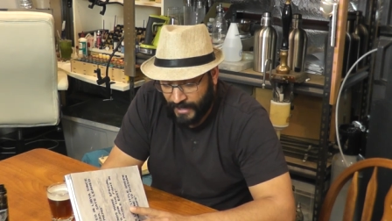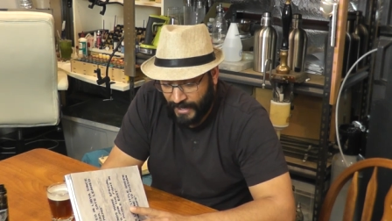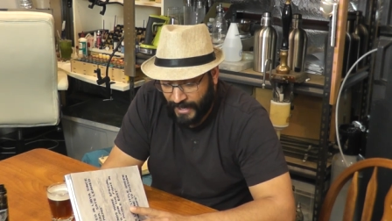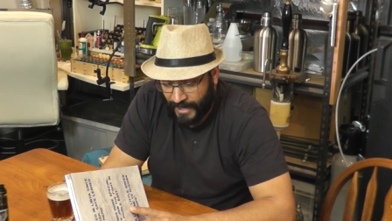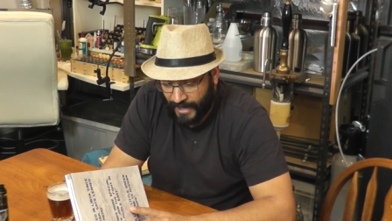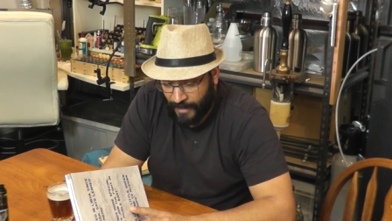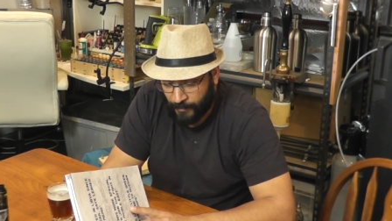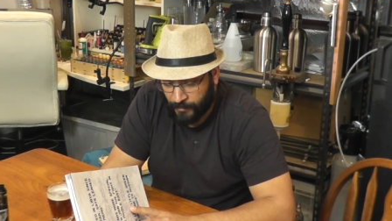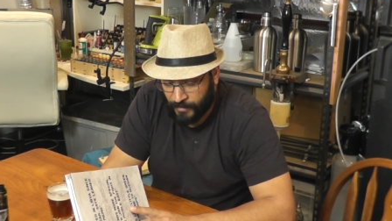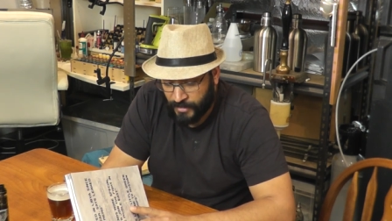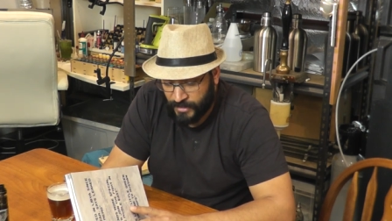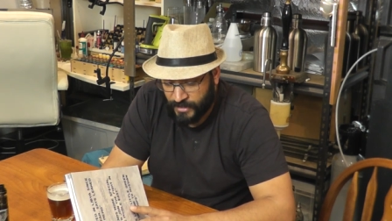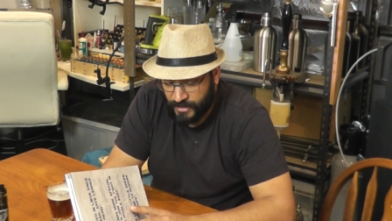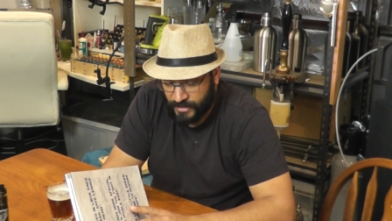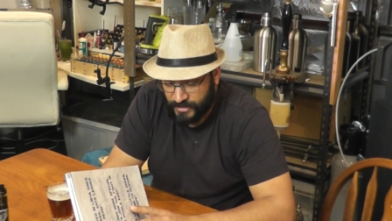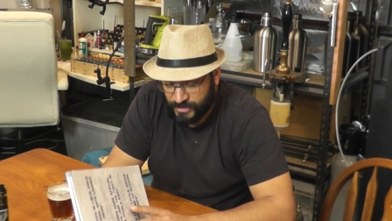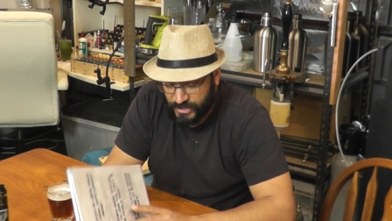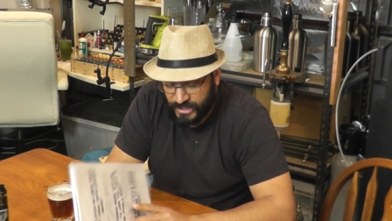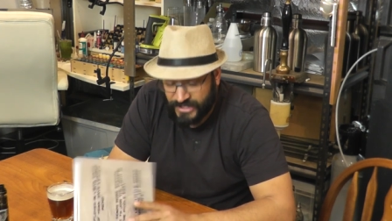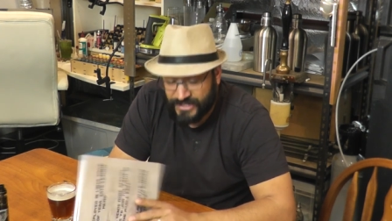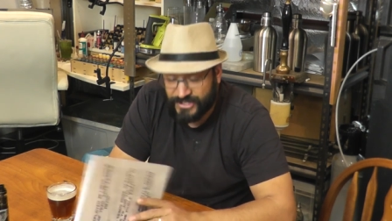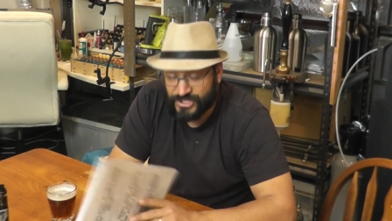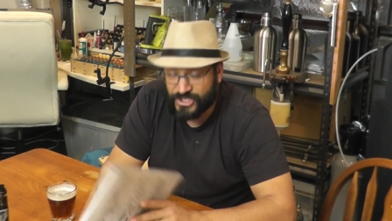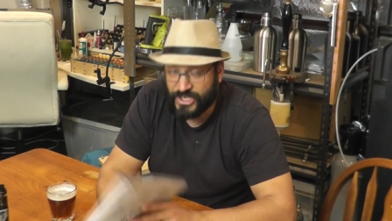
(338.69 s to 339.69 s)
Um,
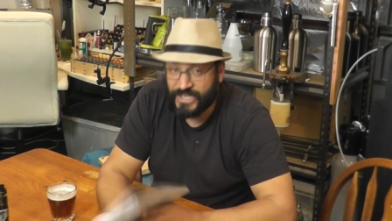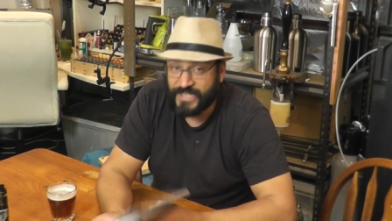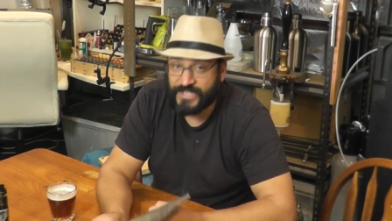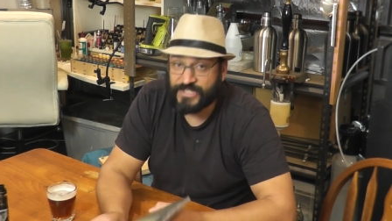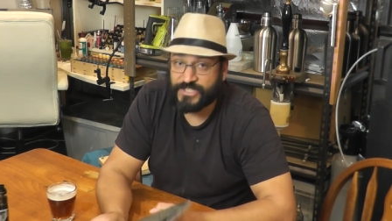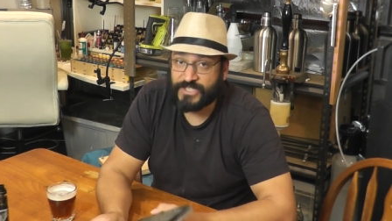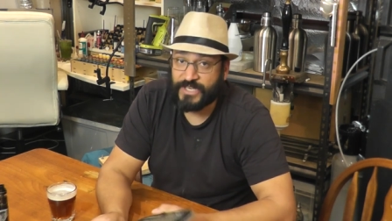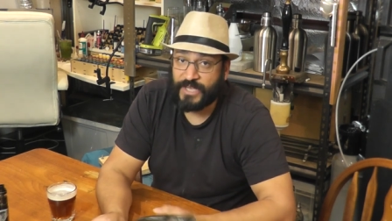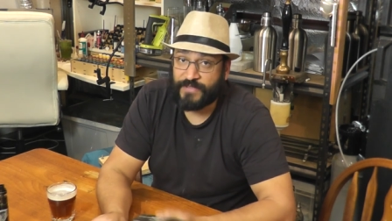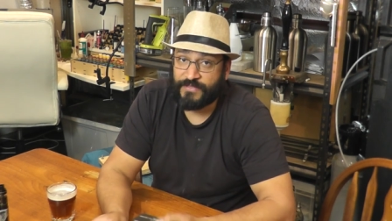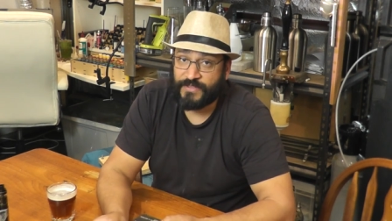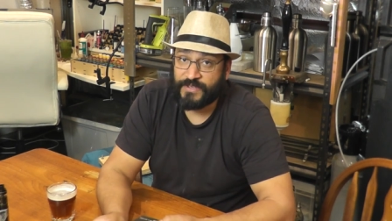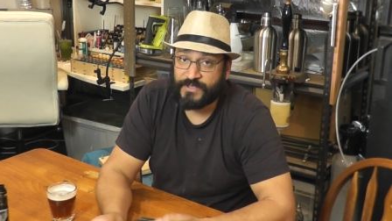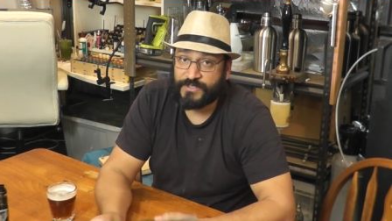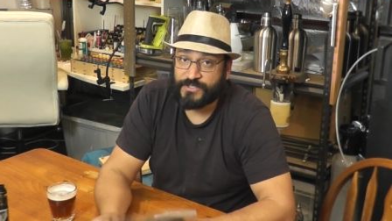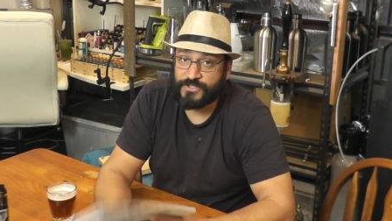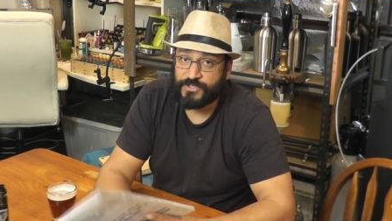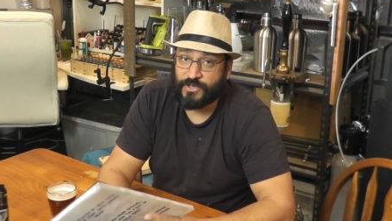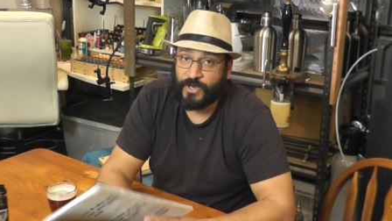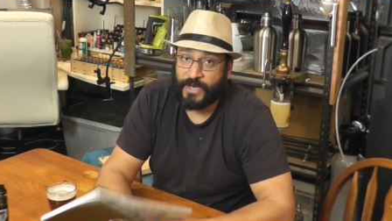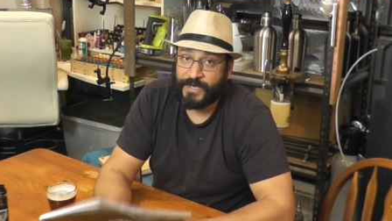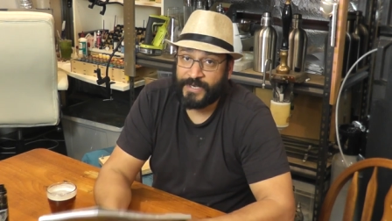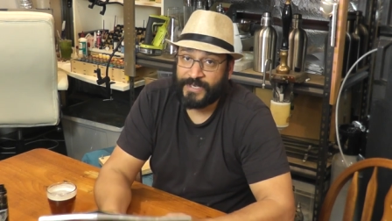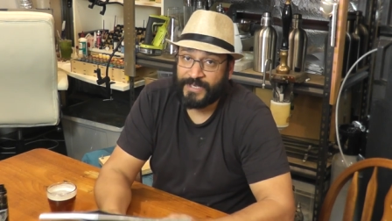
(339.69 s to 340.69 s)
she, she's done the
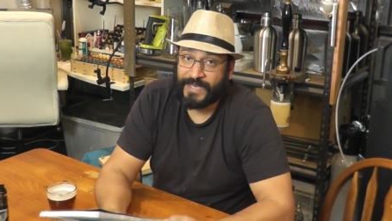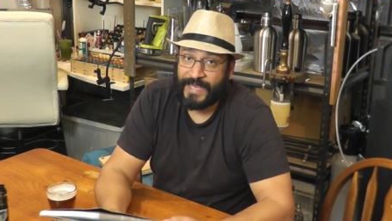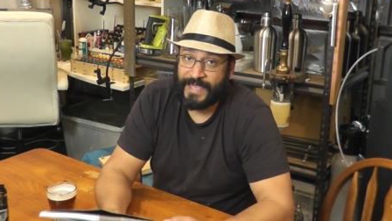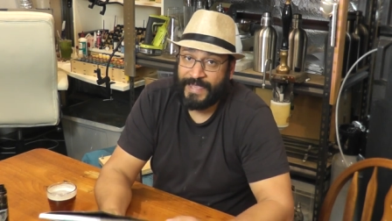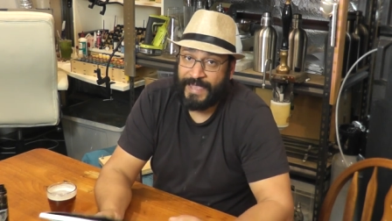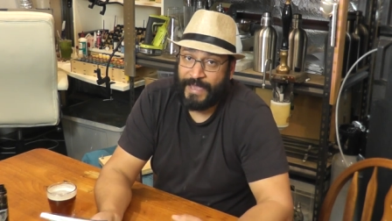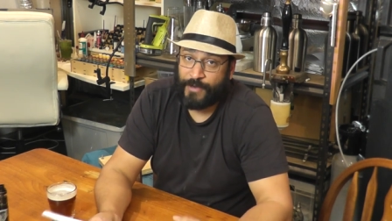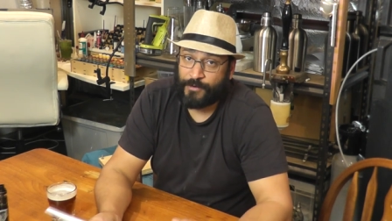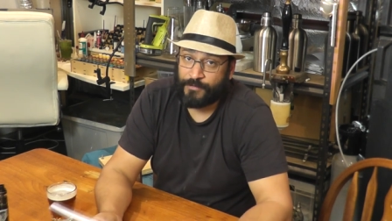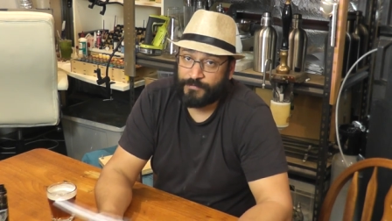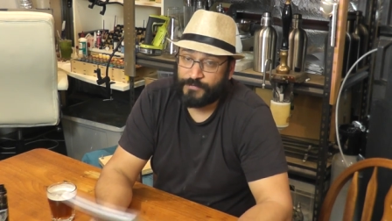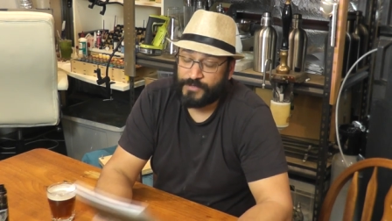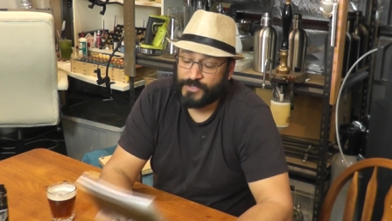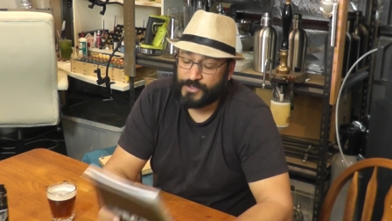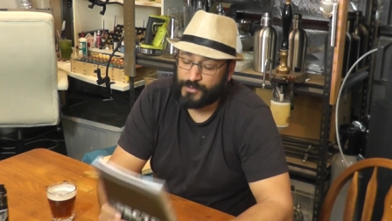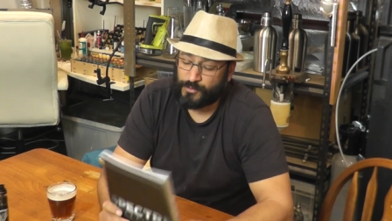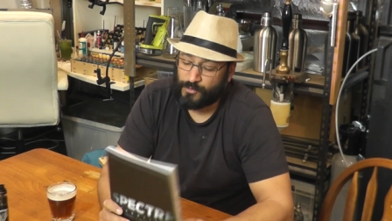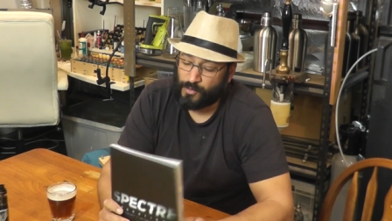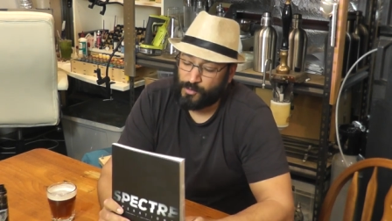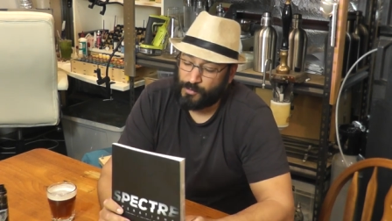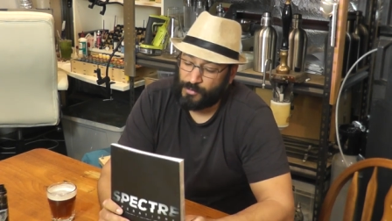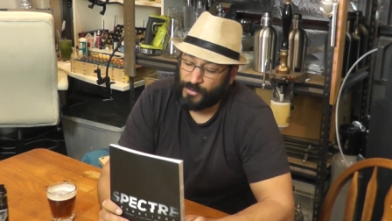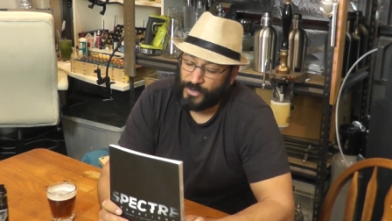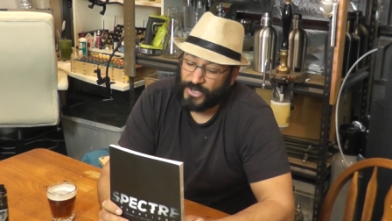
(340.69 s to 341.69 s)
design and layout of this
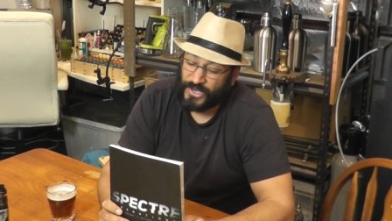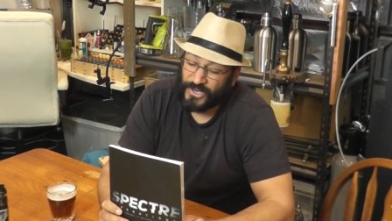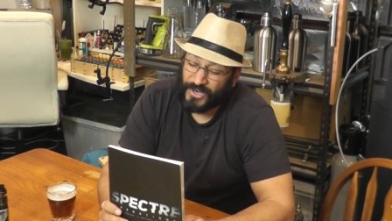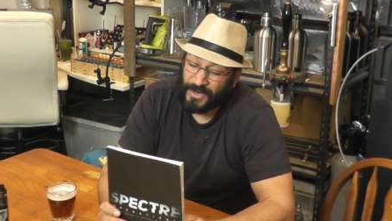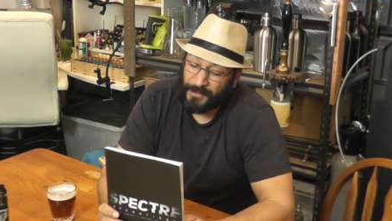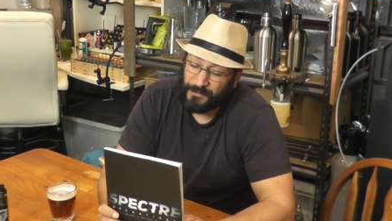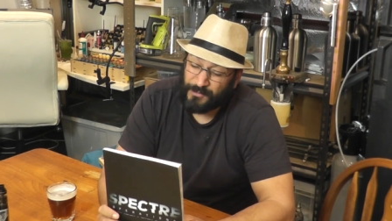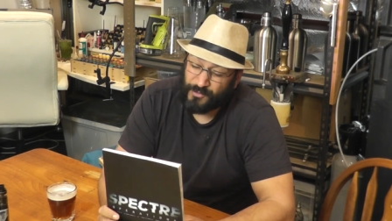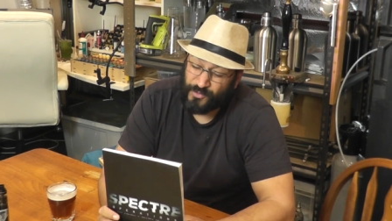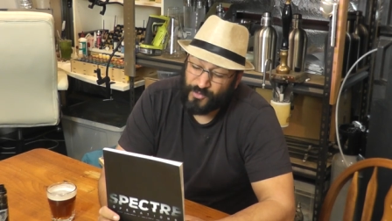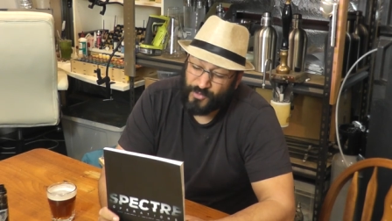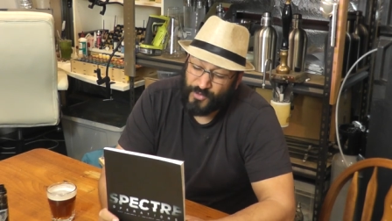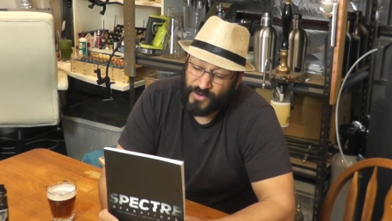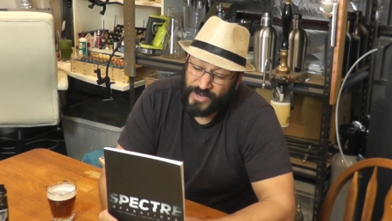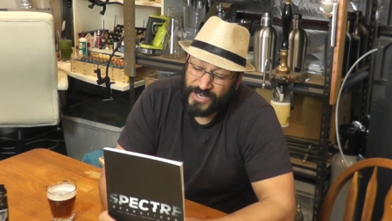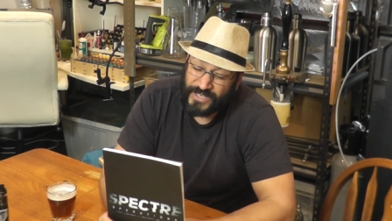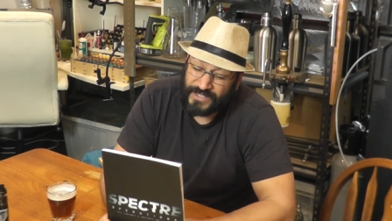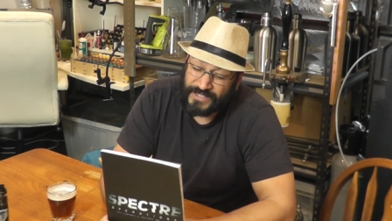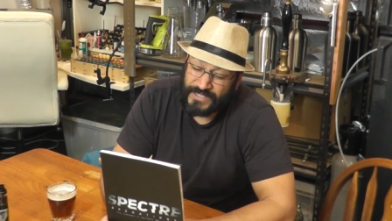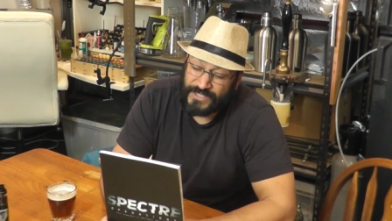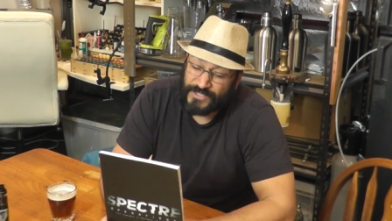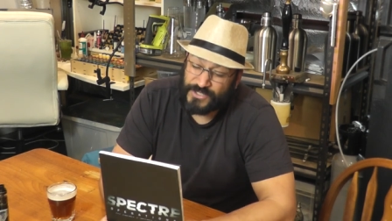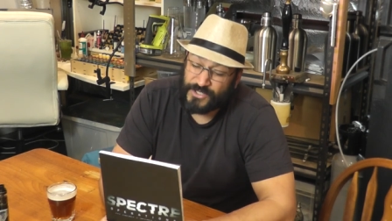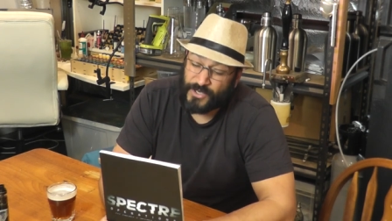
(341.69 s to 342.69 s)
rulebook, and I'm
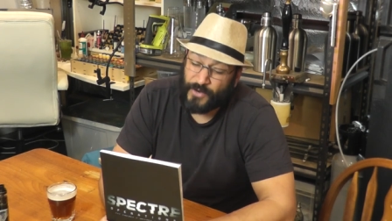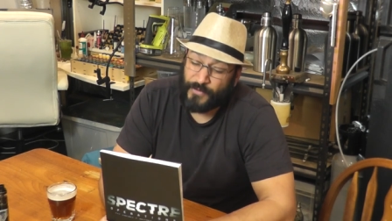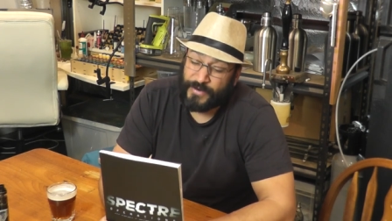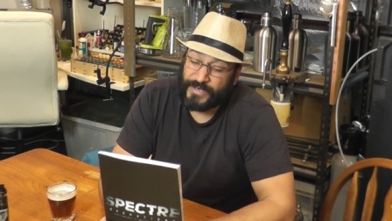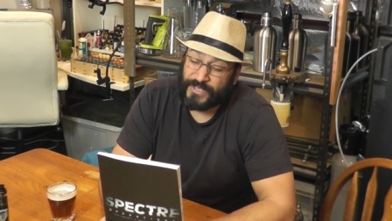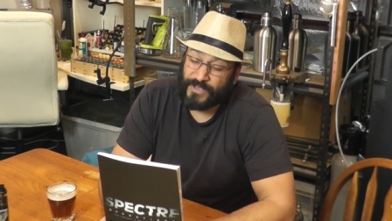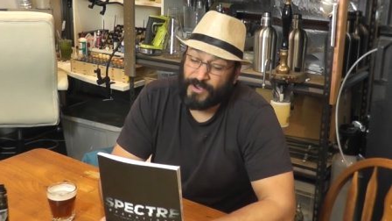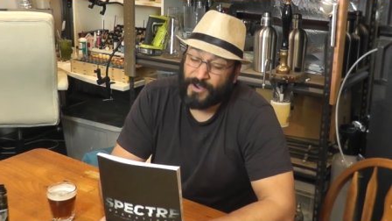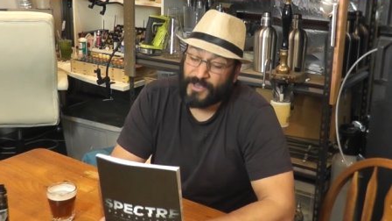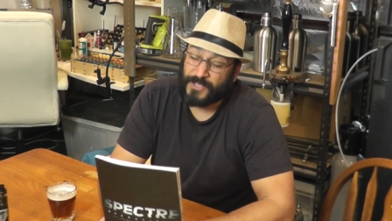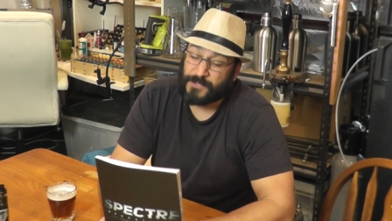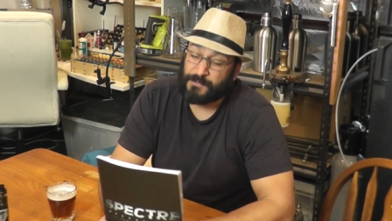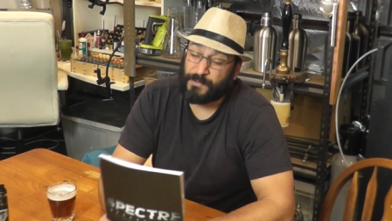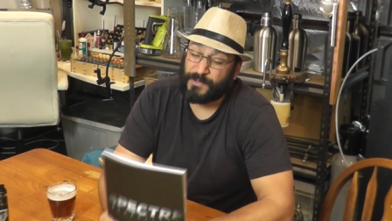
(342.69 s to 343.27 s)
really sorry, guys,